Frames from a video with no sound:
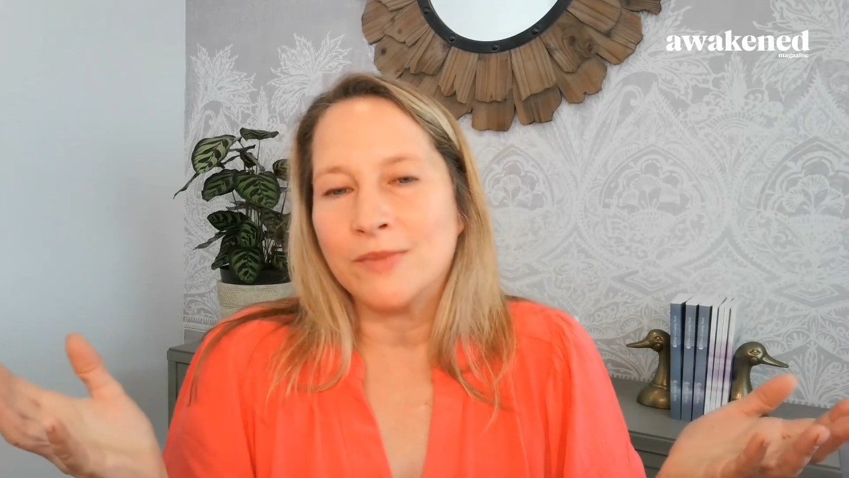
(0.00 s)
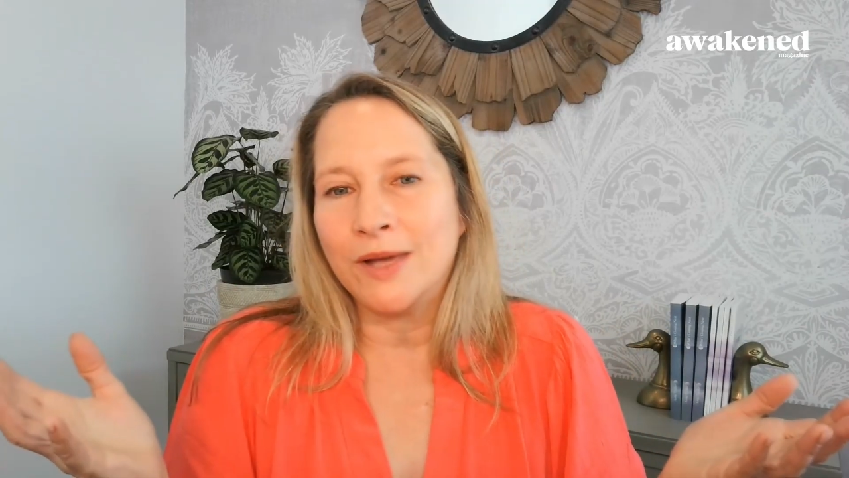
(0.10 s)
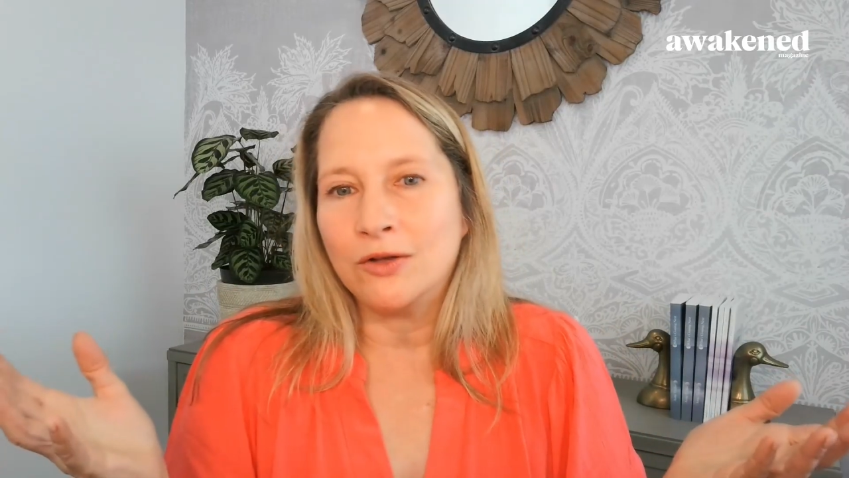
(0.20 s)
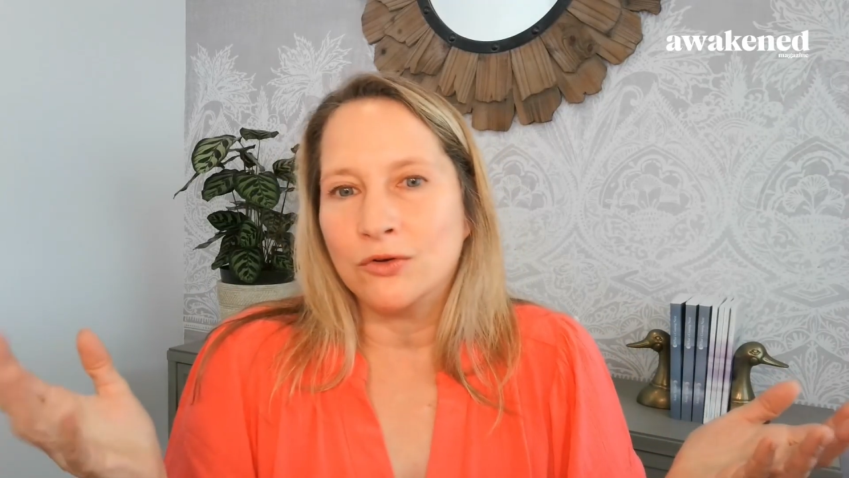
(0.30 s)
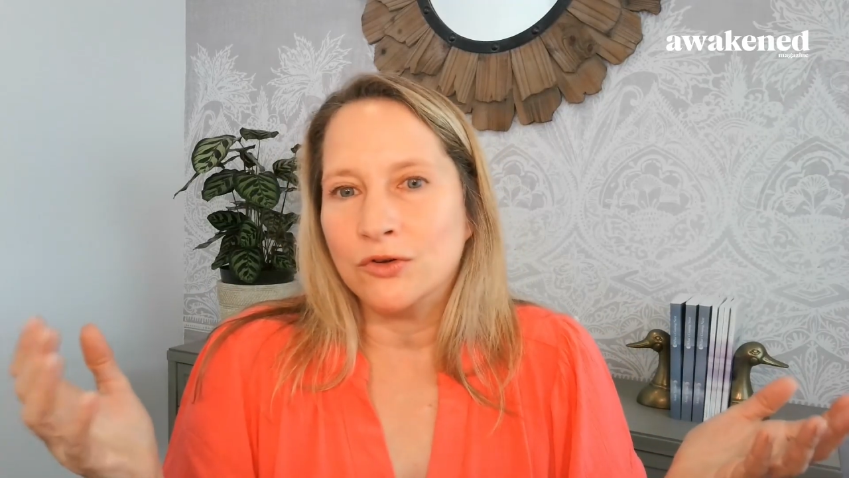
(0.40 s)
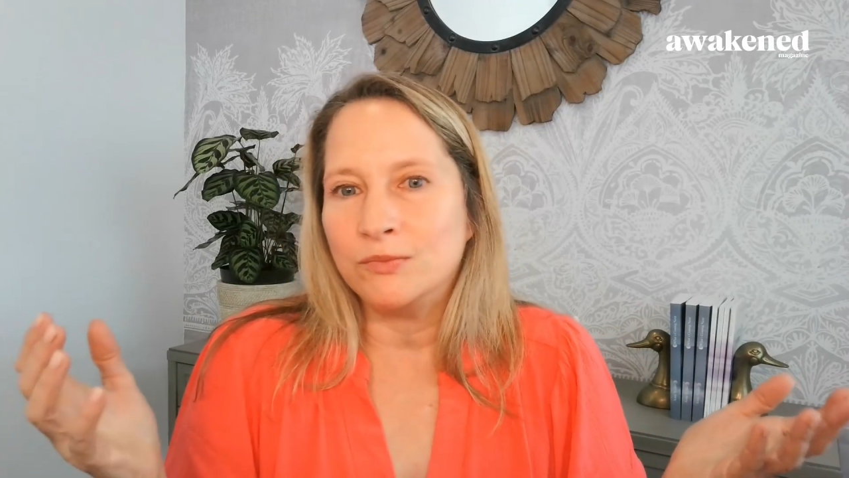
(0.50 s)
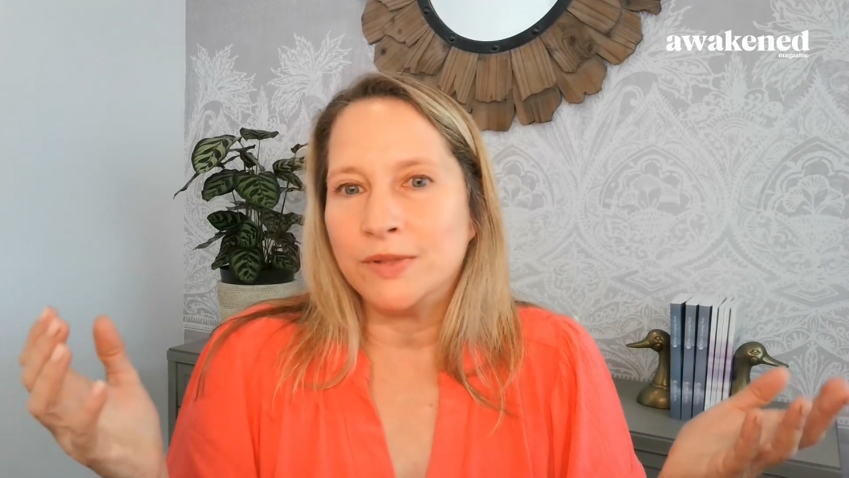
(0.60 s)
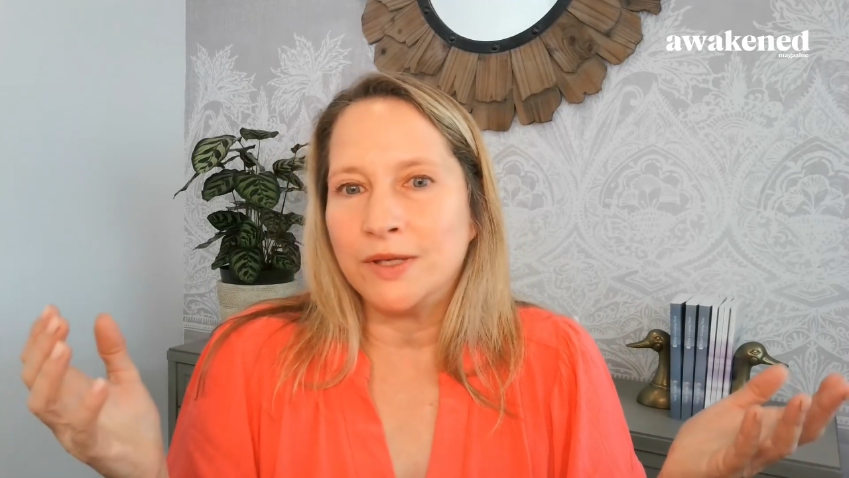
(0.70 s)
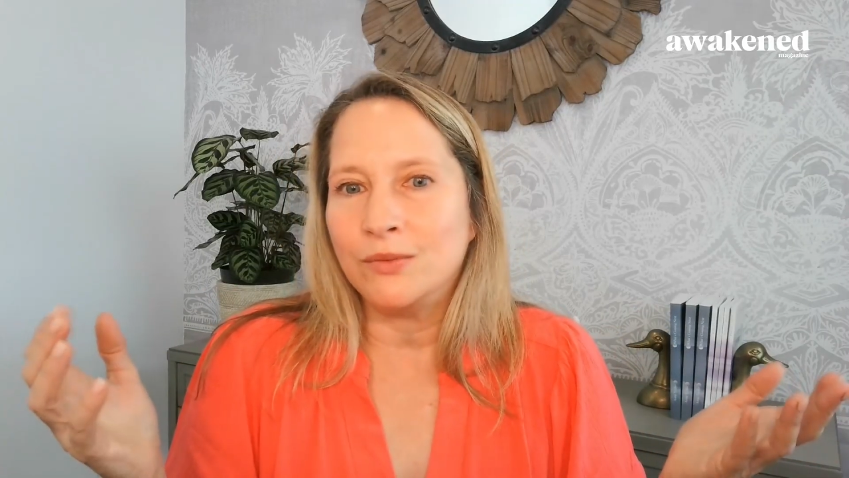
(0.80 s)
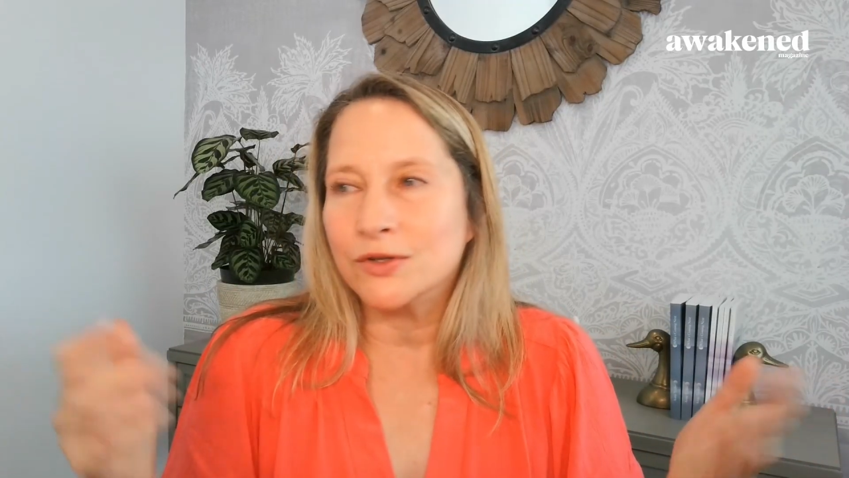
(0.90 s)
Michael could
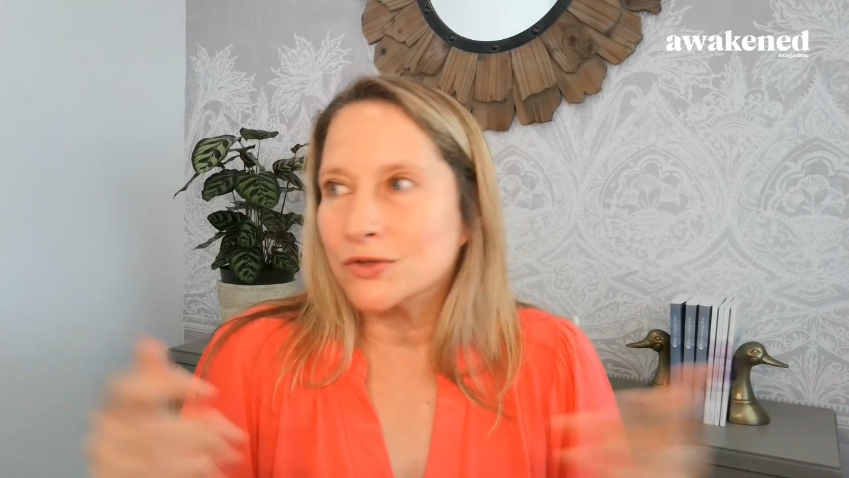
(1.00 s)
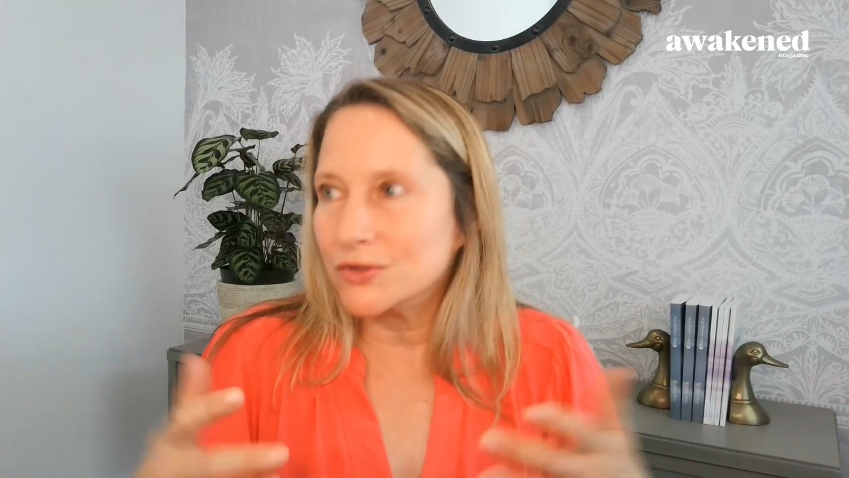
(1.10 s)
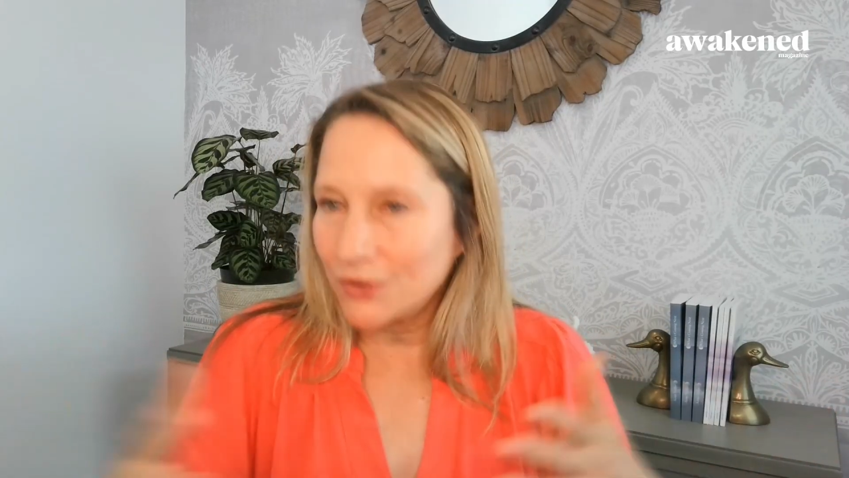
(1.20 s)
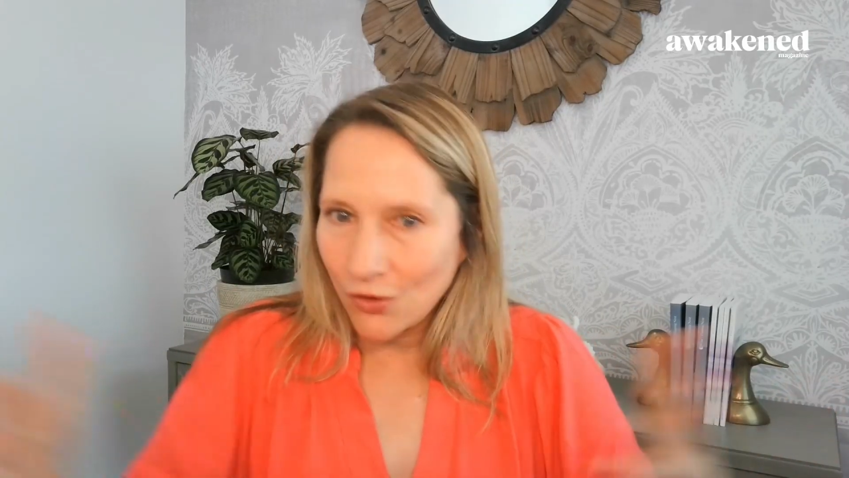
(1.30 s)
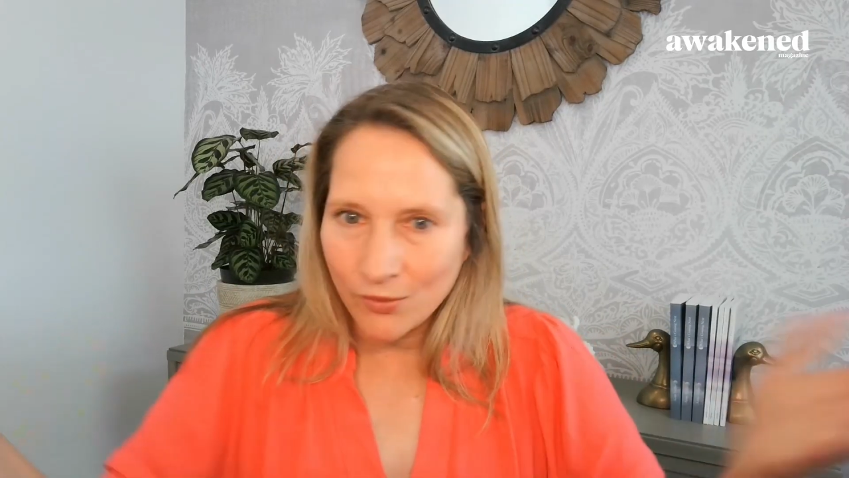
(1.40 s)
be with so